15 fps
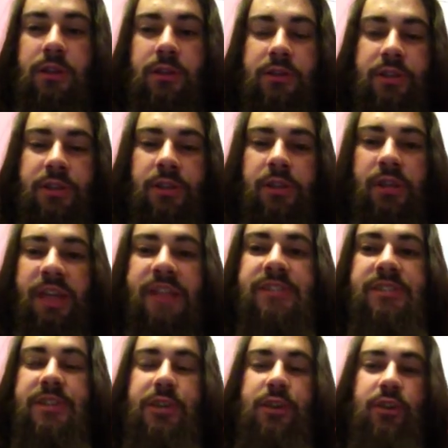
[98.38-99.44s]
till
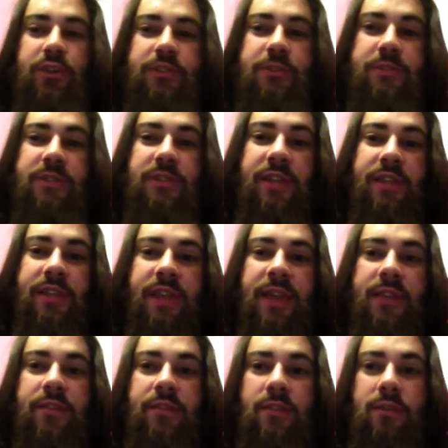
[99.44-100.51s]
last year or something like
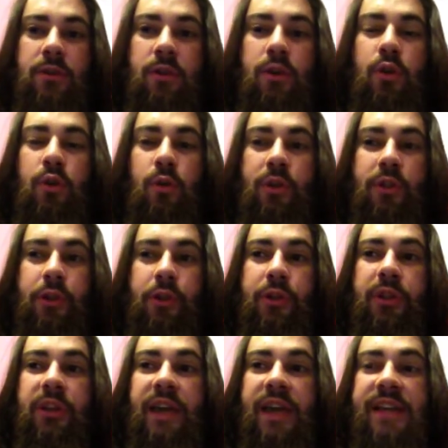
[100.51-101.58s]
that when I
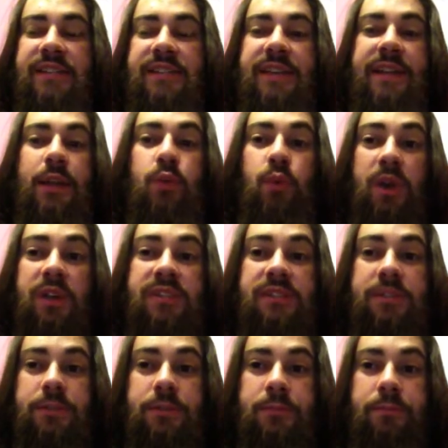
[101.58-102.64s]
realized that it wasn't.